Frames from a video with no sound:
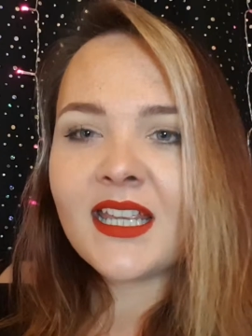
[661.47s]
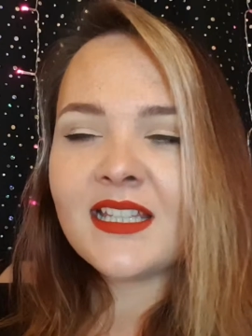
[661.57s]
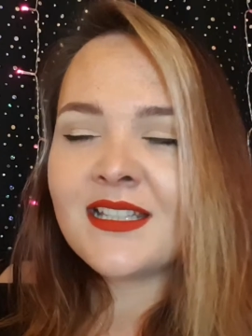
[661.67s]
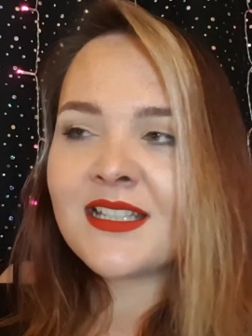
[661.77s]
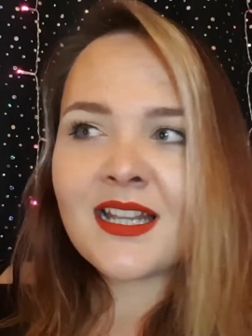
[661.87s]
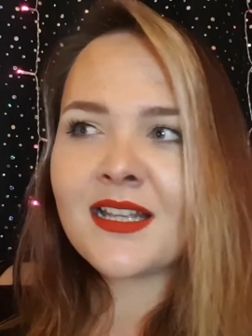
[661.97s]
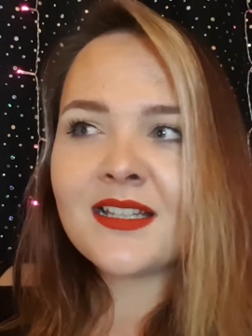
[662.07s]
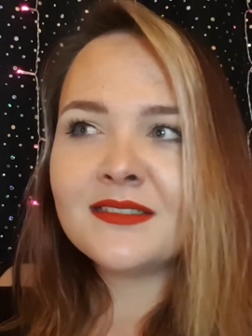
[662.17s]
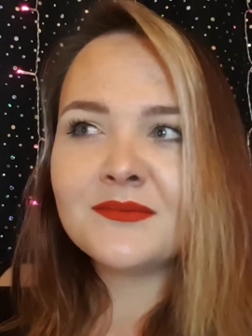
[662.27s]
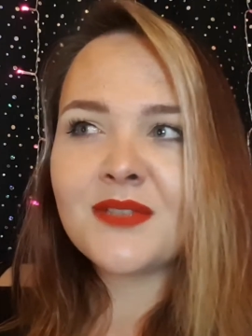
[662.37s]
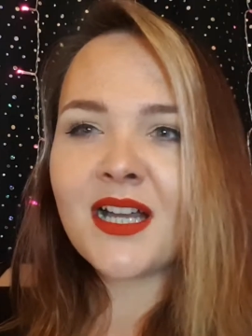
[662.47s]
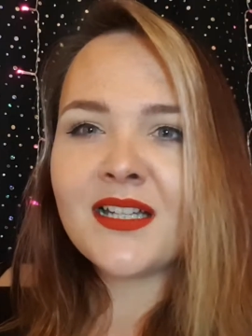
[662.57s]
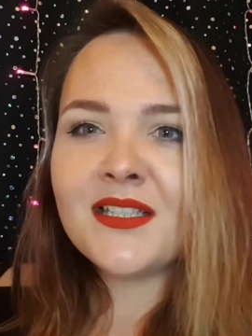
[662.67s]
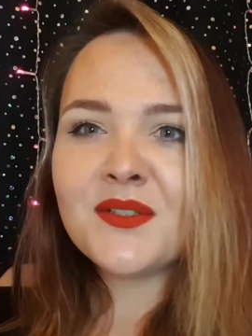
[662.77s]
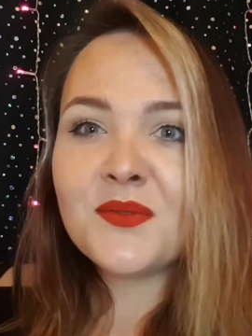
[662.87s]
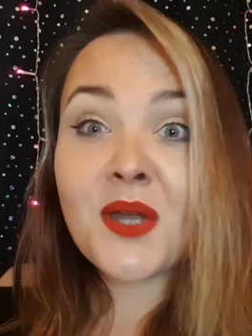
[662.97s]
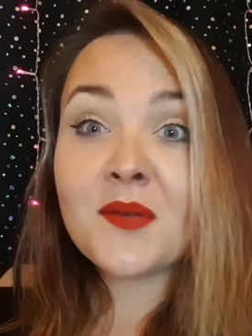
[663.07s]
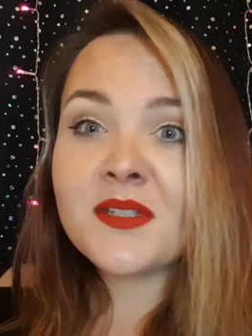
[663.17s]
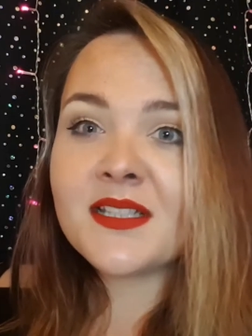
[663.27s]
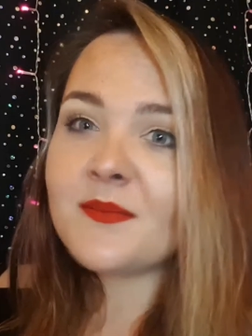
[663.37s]
and I don't know how
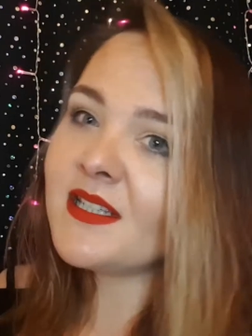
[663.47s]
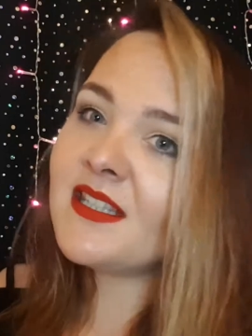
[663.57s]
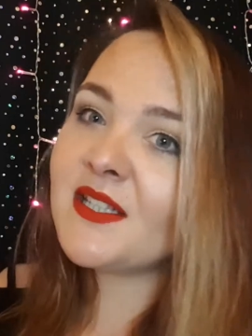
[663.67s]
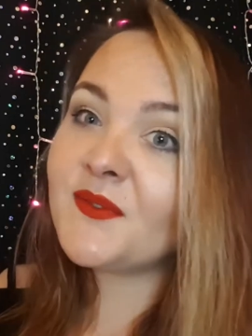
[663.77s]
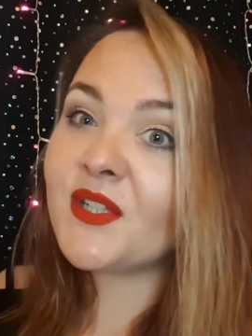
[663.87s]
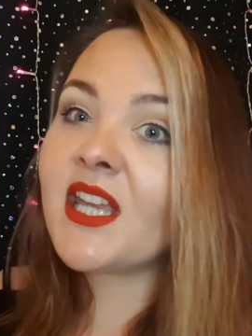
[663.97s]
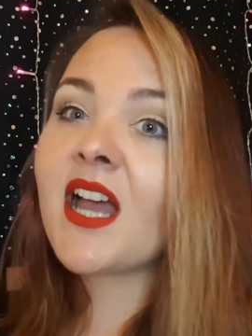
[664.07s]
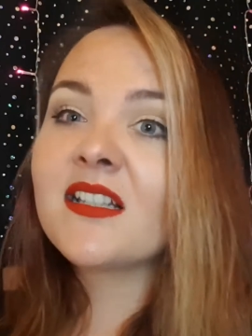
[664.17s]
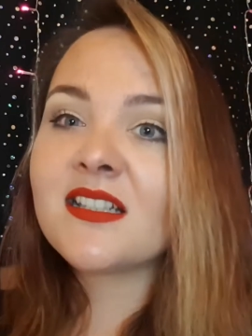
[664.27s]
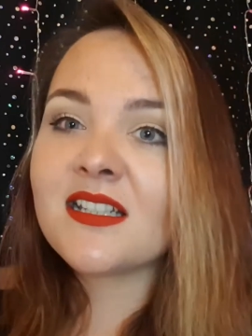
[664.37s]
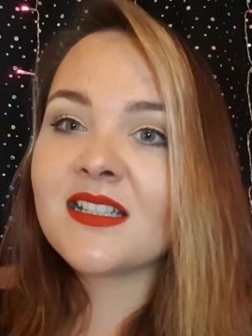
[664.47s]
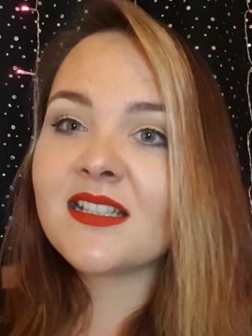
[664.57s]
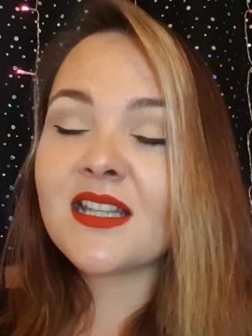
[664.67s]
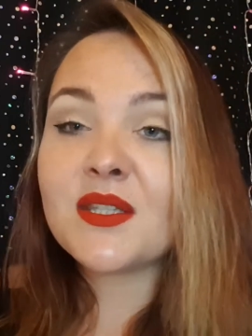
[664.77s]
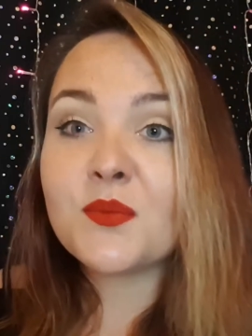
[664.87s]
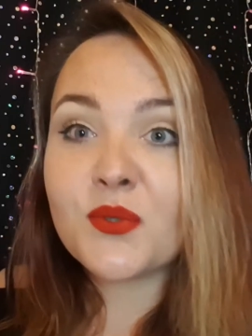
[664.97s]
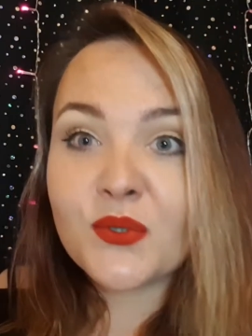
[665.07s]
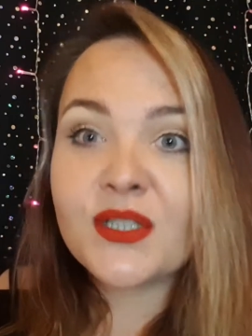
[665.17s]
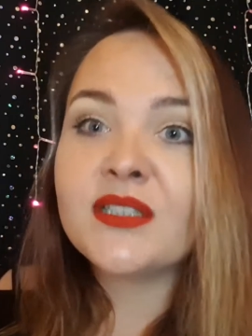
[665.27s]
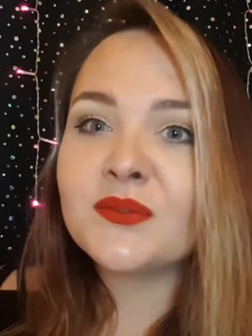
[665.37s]
to explain these freak accidents that the
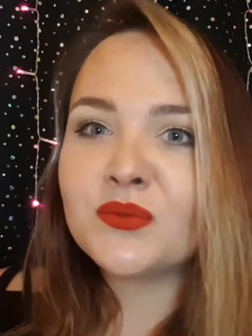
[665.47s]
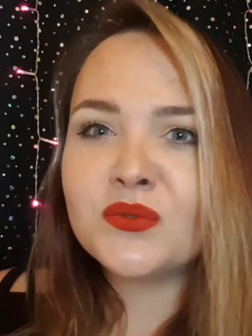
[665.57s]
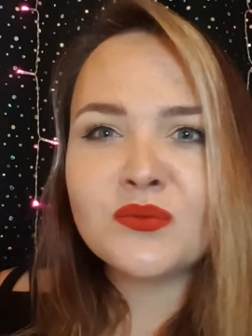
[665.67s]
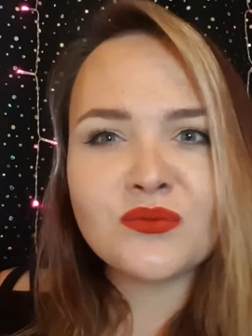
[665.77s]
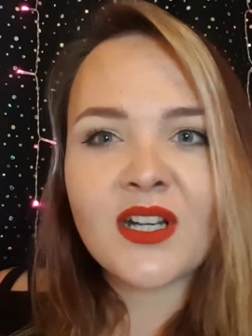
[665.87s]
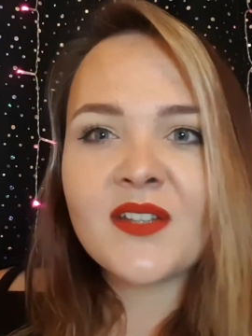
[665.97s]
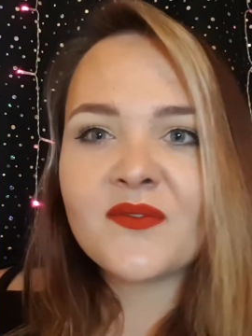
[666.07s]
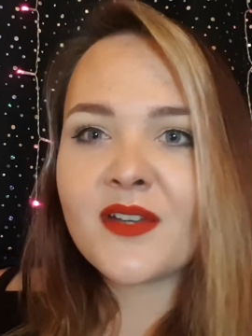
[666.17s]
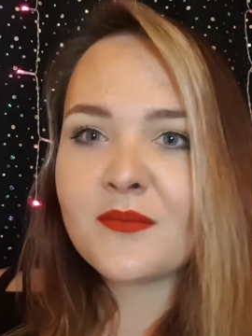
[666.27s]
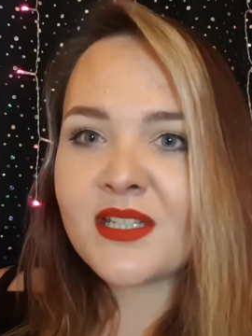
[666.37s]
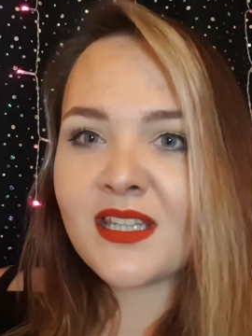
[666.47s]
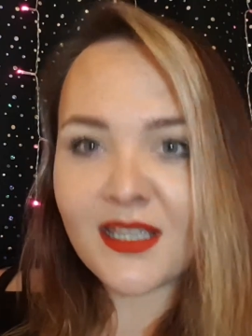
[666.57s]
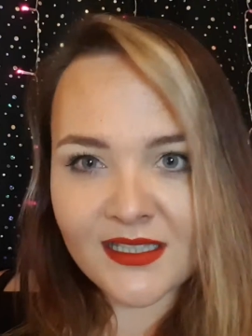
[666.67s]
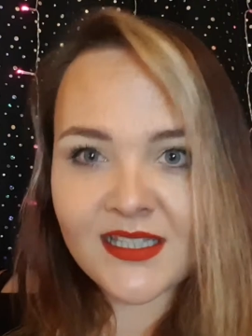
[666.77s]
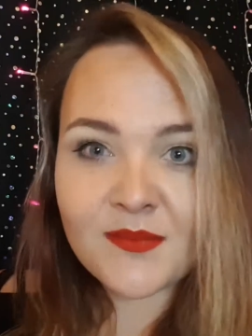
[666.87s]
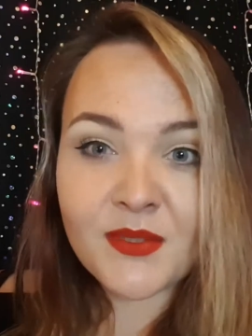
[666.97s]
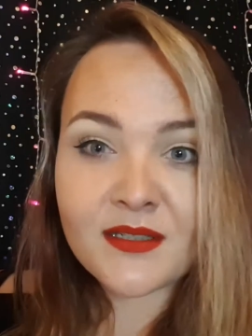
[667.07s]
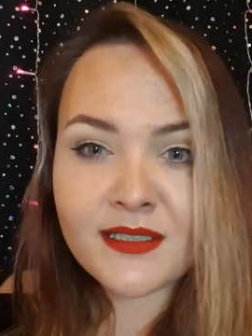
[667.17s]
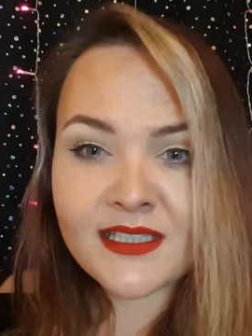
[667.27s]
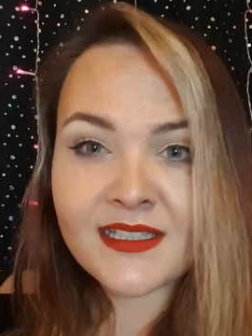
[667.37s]
poor Ryan family
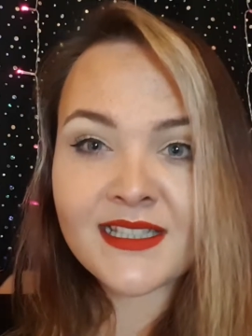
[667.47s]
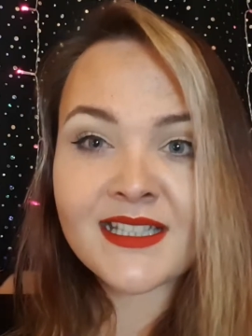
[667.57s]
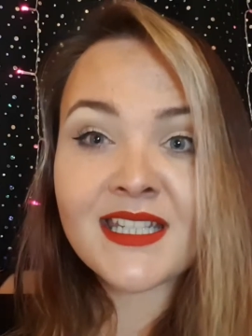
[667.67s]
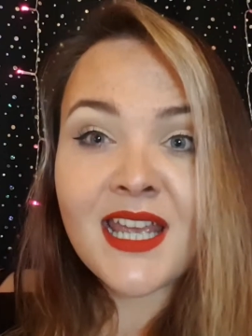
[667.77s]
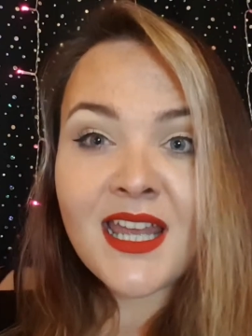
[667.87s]
experienced.